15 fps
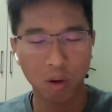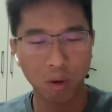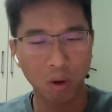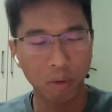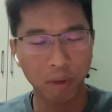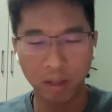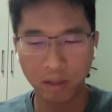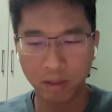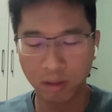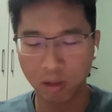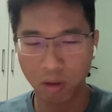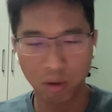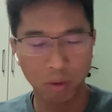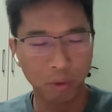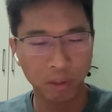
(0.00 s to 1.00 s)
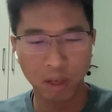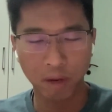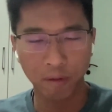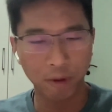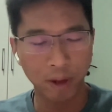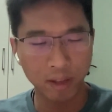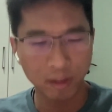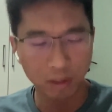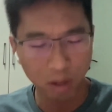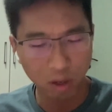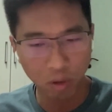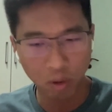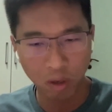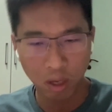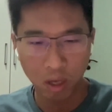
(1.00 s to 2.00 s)
on this with our friends.
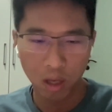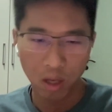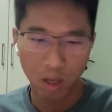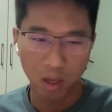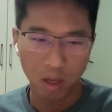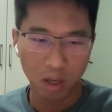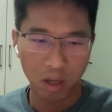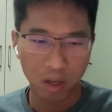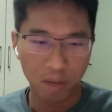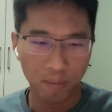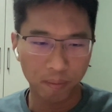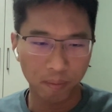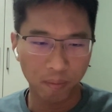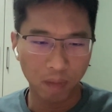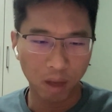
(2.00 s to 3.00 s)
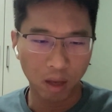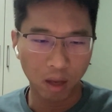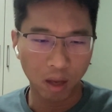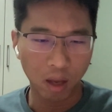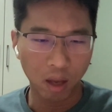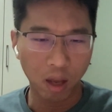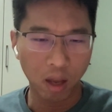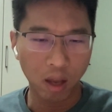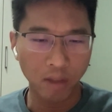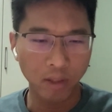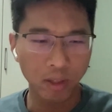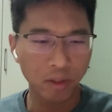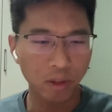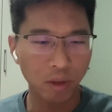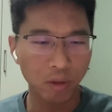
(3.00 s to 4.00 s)
So I
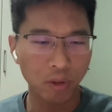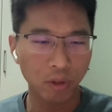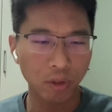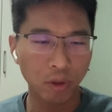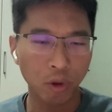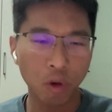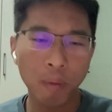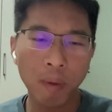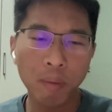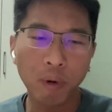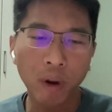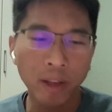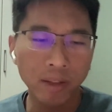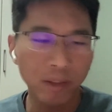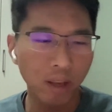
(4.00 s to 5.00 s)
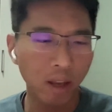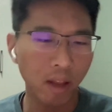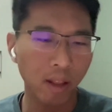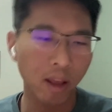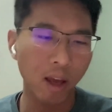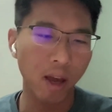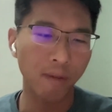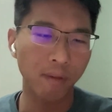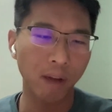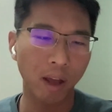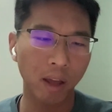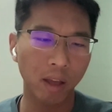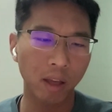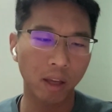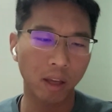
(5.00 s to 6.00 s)
think so. So human brains they have
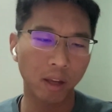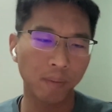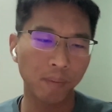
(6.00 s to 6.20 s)
like